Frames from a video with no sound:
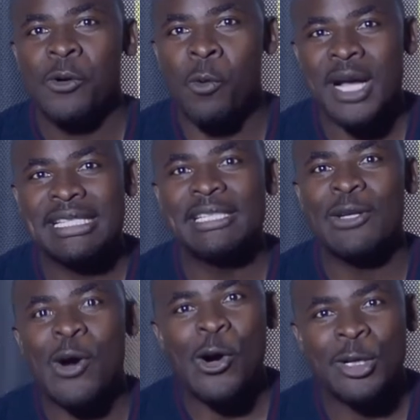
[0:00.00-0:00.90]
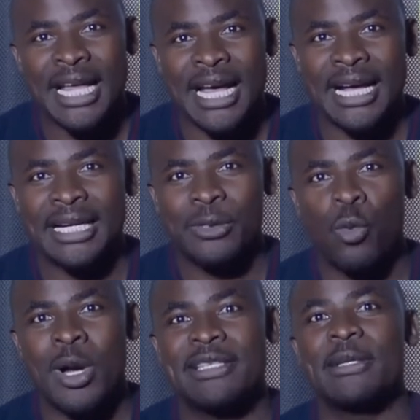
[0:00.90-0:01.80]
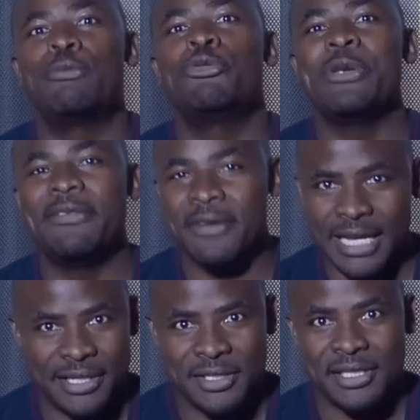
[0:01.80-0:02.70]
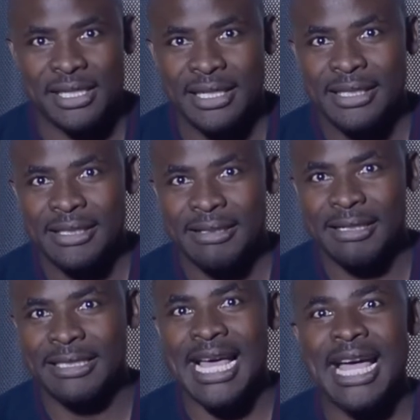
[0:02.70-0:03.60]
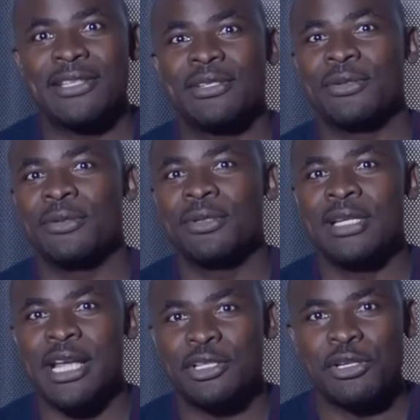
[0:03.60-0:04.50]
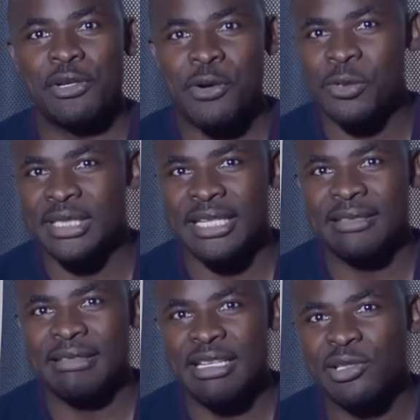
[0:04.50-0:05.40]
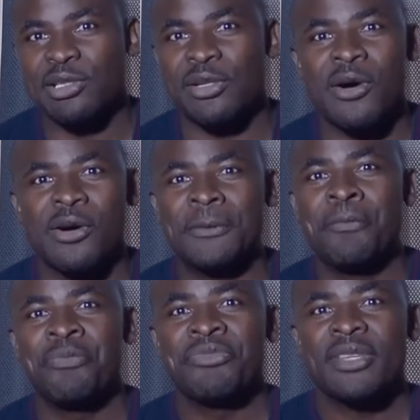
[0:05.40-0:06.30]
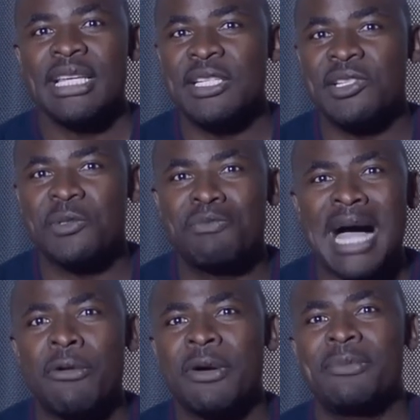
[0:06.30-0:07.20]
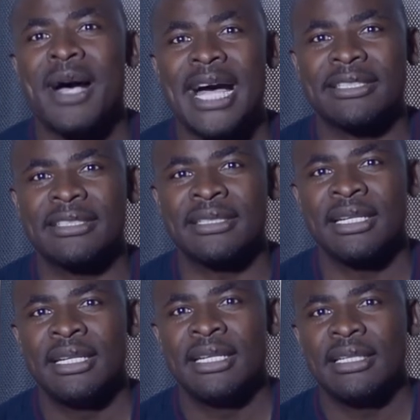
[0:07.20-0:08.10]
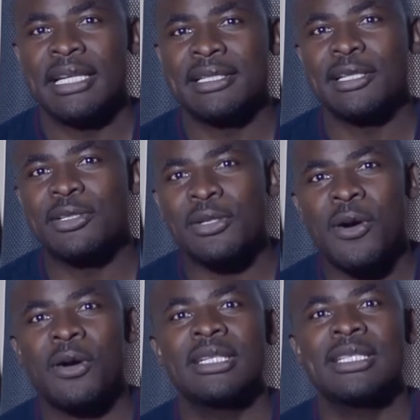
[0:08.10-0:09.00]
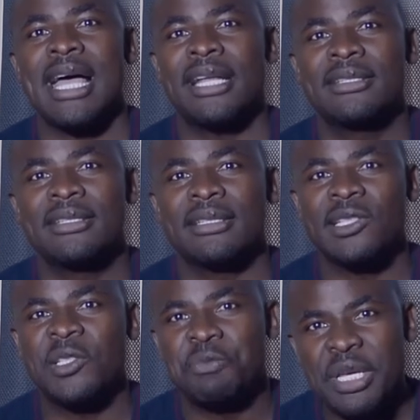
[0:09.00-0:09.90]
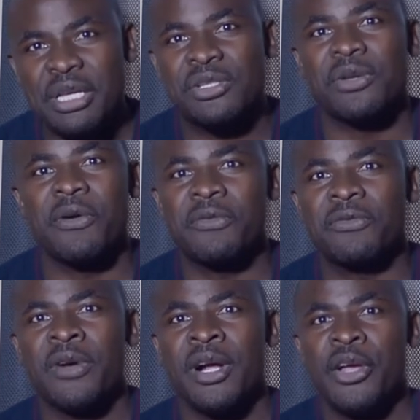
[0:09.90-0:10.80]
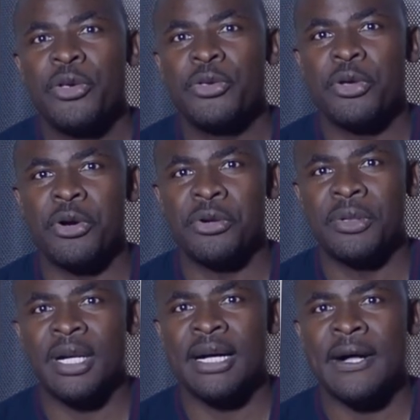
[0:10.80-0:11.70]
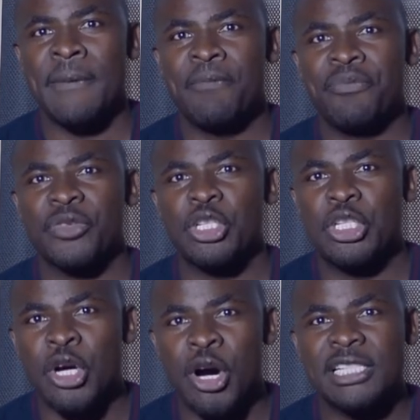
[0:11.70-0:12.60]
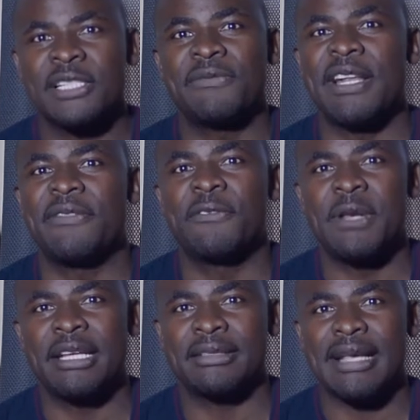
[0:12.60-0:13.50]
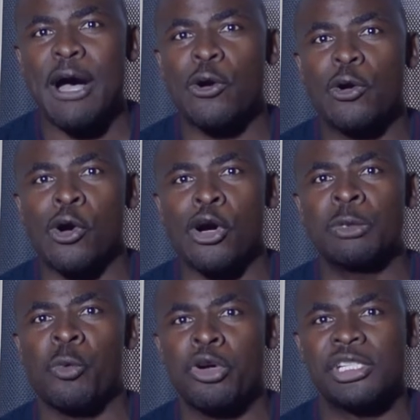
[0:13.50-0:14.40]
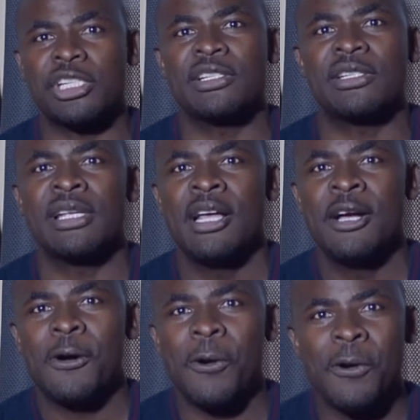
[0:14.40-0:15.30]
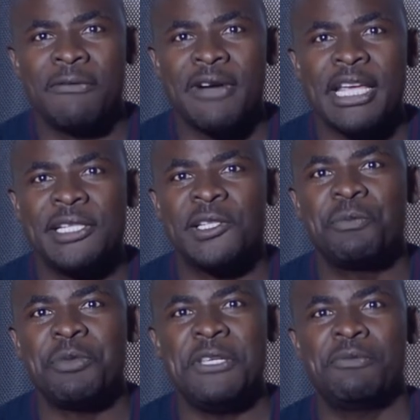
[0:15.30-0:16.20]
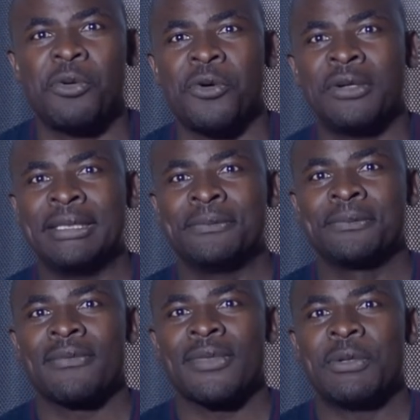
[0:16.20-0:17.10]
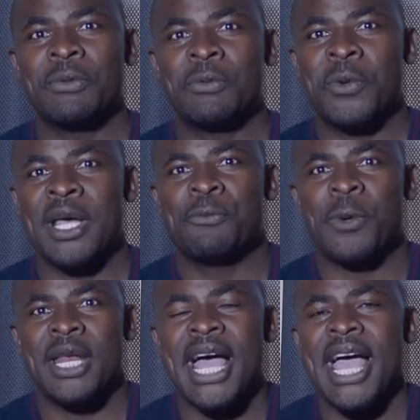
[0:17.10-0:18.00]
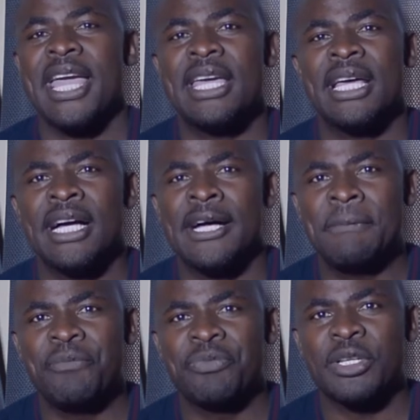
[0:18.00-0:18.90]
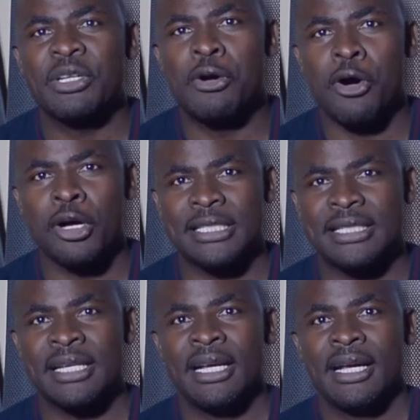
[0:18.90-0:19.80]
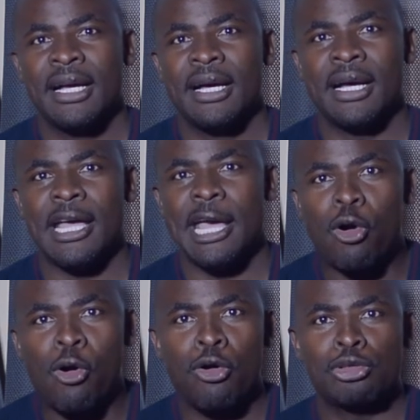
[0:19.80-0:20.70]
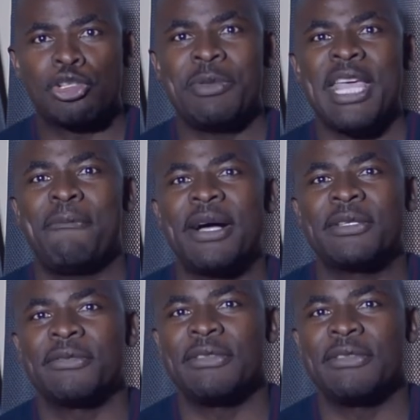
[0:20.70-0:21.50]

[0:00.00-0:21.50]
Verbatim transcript: What an honor, what a privilege. I'd like to let you know that this song is power packed it's a song that speaks of, you know, um, God's faithfulness, how God watches over his people when when I um, got uh, a call to be a part of